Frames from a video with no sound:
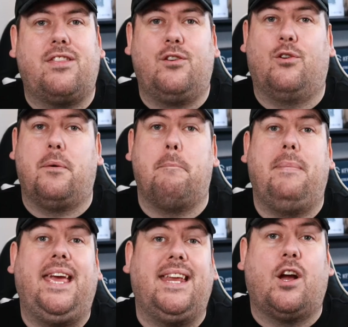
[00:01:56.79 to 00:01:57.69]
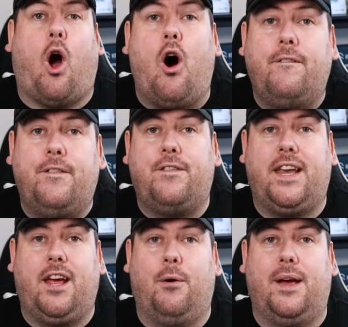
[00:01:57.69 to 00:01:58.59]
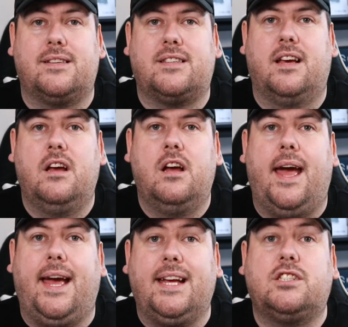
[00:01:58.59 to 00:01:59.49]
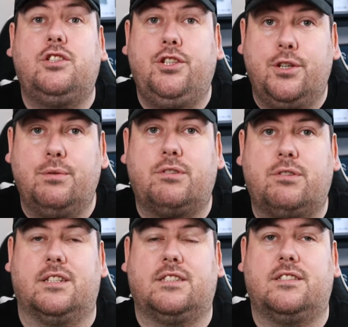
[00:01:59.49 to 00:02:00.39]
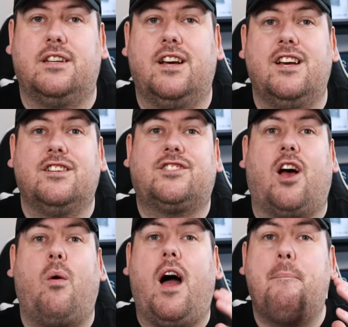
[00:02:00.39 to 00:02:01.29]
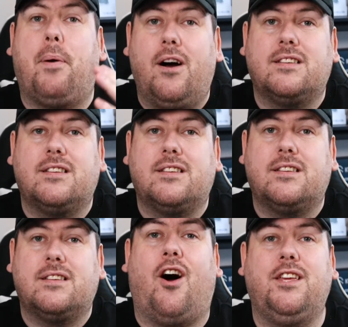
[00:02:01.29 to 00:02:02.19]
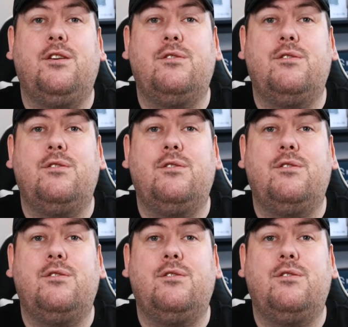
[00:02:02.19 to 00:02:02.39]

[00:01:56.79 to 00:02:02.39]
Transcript: or the meaning of the video is, it's useless. So personally, I use